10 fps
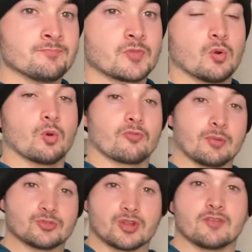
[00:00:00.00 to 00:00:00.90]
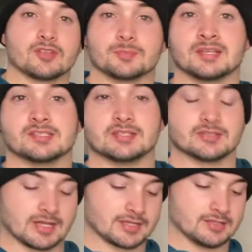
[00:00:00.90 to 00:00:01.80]
or if I'm traveling places,
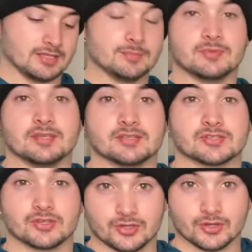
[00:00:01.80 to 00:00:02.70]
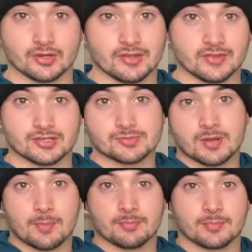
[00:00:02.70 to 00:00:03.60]
I can keep these secure and then just pop
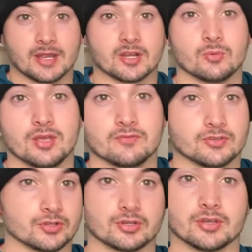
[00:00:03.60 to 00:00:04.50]
them in the microwave and you're good to